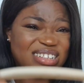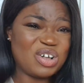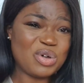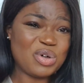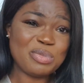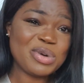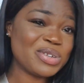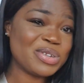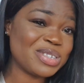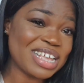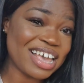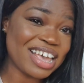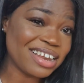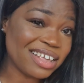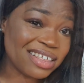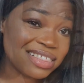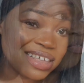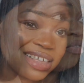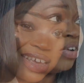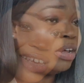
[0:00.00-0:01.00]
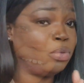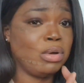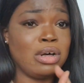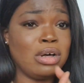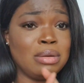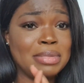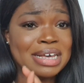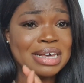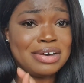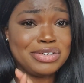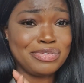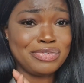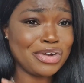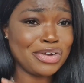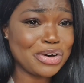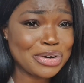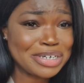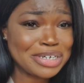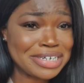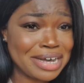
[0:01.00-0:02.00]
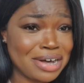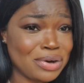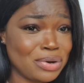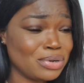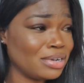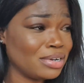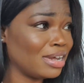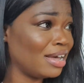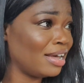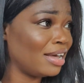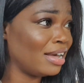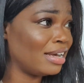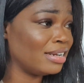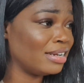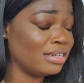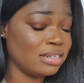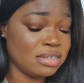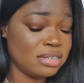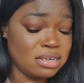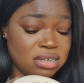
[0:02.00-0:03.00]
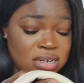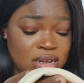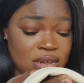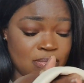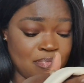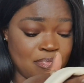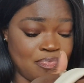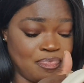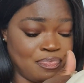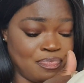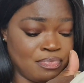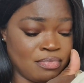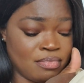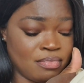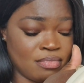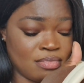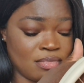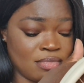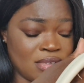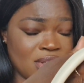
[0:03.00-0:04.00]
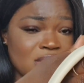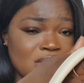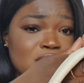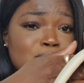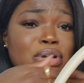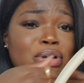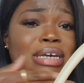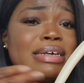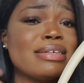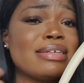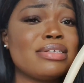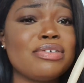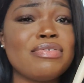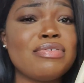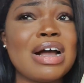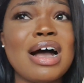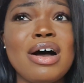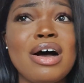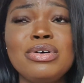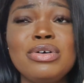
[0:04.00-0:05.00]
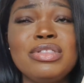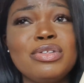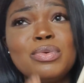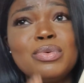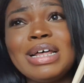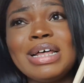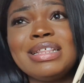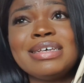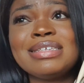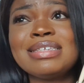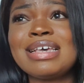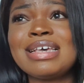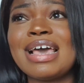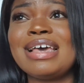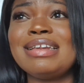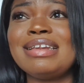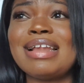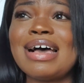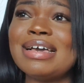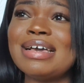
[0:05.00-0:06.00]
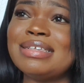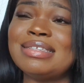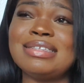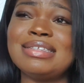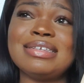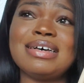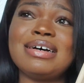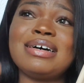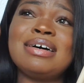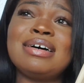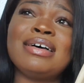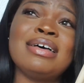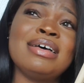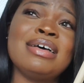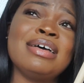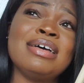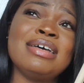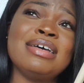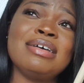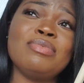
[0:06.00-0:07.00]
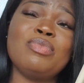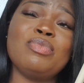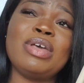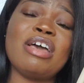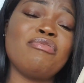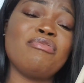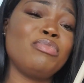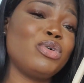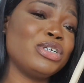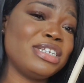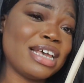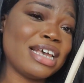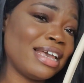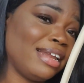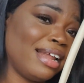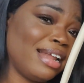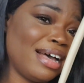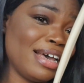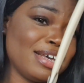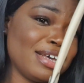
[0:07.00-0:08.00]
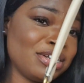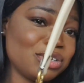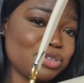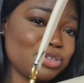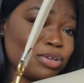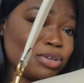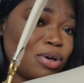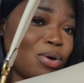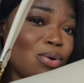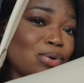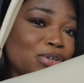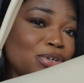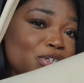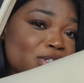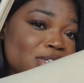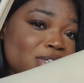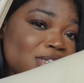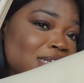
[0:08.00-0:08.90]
almost anything. Hopefully we're coming out of lockdown and spring is around, the weather's getting nicer, we have more daylight, so just